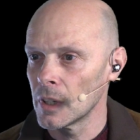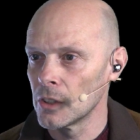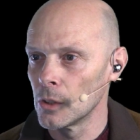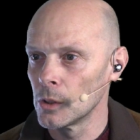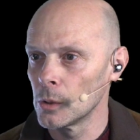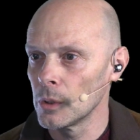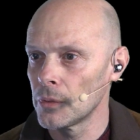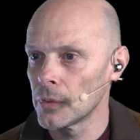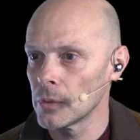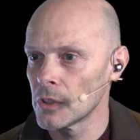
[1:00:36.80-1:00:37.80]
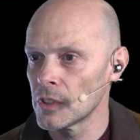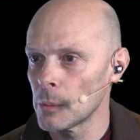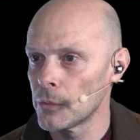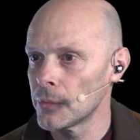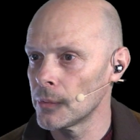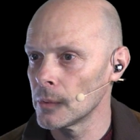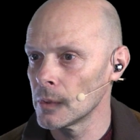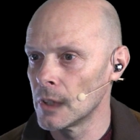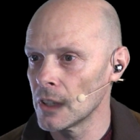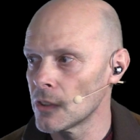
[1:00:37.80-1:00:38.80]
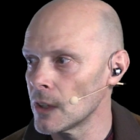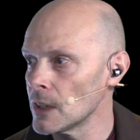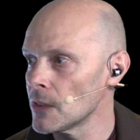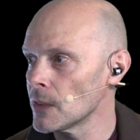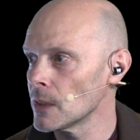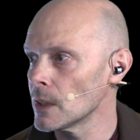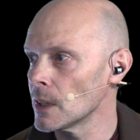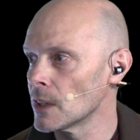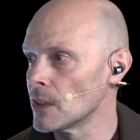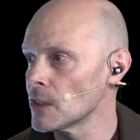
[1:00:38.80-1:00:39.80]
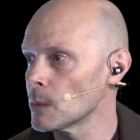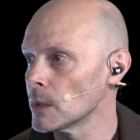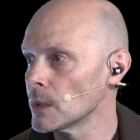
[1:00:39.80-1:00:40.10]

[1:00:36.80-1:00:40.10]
don't know if a step that size exists,